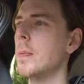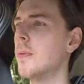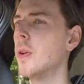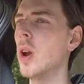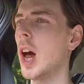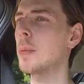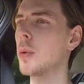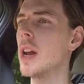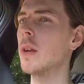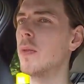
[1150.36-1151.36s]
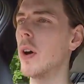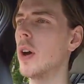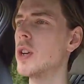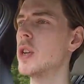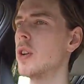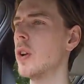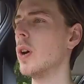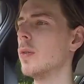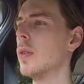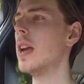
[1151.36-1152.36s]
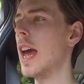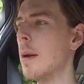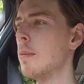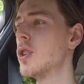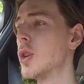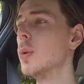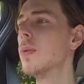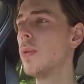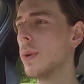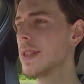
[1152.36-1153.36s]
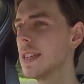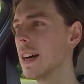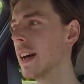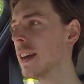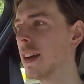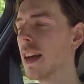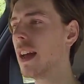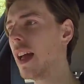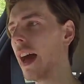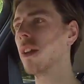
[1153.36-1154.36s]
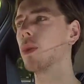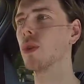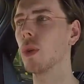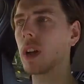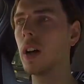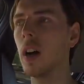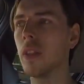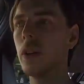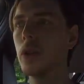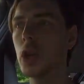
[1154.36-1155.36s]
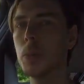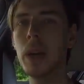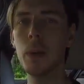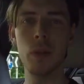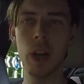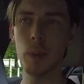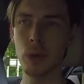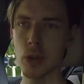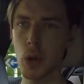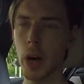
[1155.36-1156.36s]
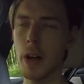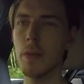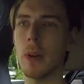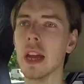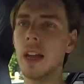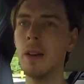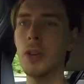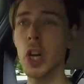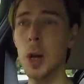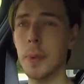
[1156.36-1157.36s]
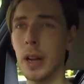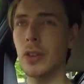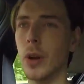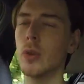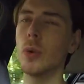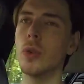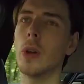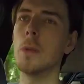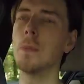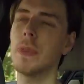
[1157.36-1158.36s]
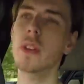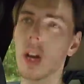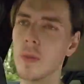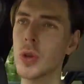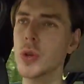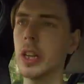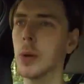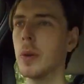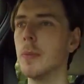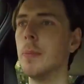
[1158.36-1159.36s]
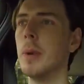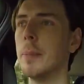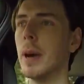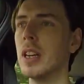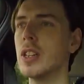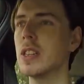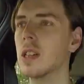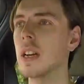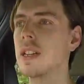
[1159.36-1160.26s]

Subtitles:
full upgraded version of the M240i, and it's also a car that Shmi was able to drive in Germany, so it's also kind of interesting that we've managed to kind of